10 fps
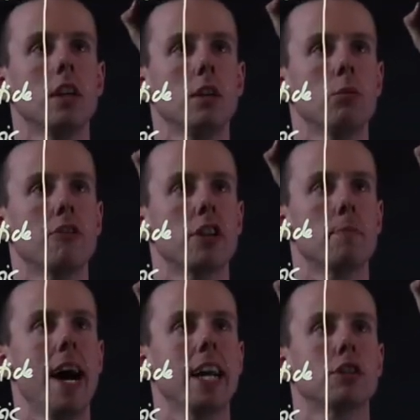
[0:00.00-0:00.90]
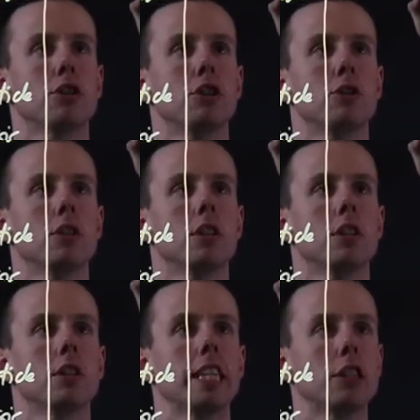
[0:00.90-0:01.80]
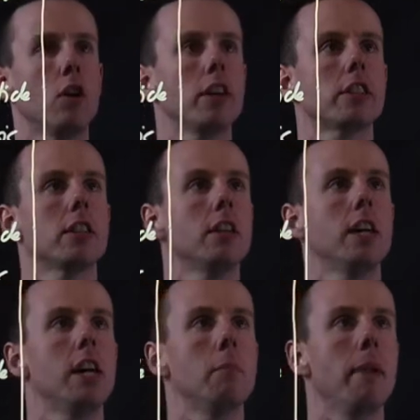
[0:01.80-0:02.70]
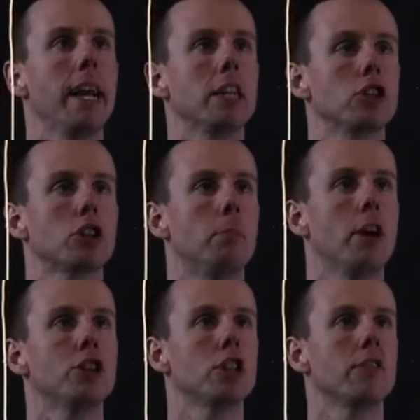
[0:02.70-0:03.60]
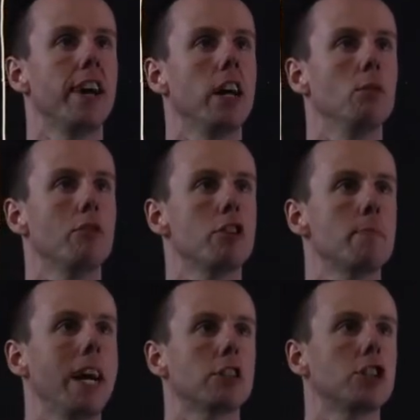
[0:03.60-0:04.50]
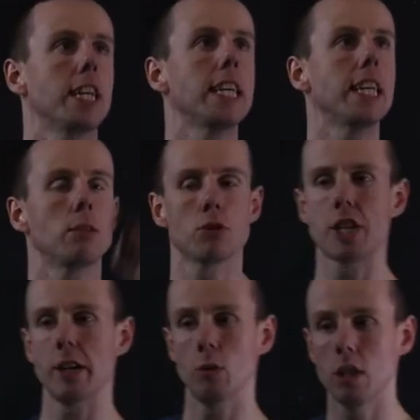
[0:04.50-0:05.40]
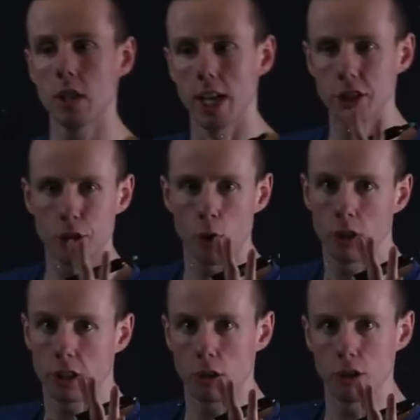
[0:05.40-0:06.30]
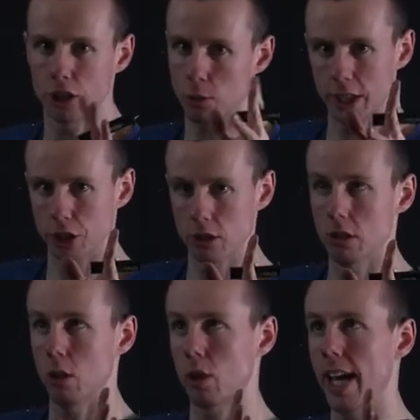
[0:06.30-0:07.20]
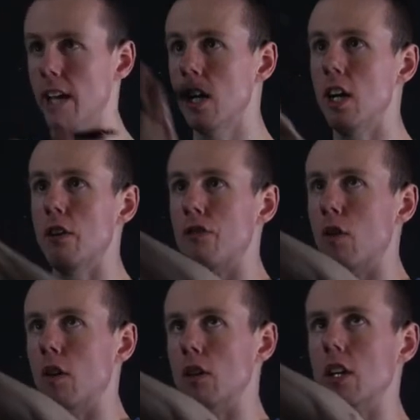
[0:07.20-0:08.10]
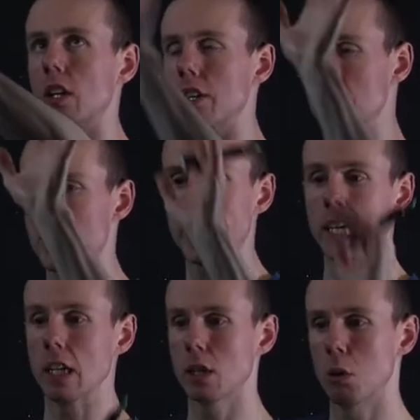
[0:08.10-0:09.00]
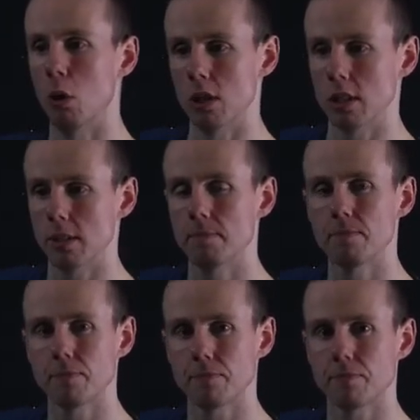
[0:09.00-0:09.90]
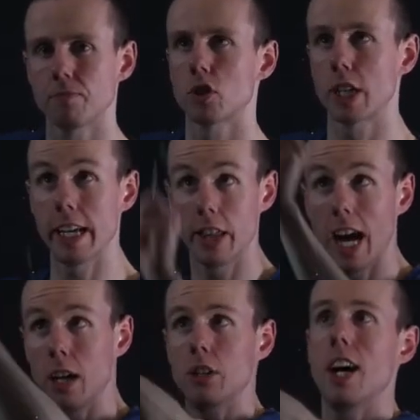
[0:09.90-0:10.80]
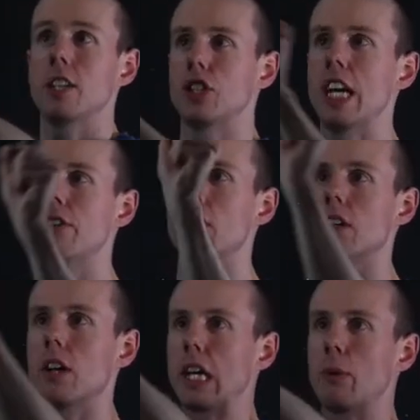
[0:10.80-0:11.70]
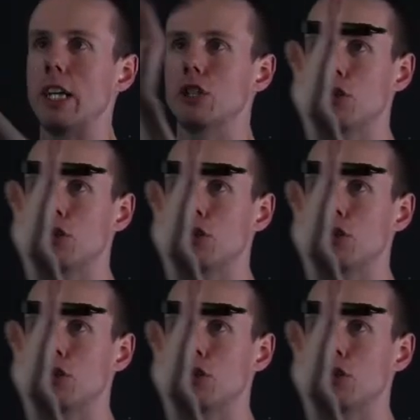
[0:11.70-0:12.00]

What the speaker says: with respect to t dot minus the partial of L with respect to t equals 0. That's the Euler-Lagrange equation, okay, for the t coordinate. Okay, that general equation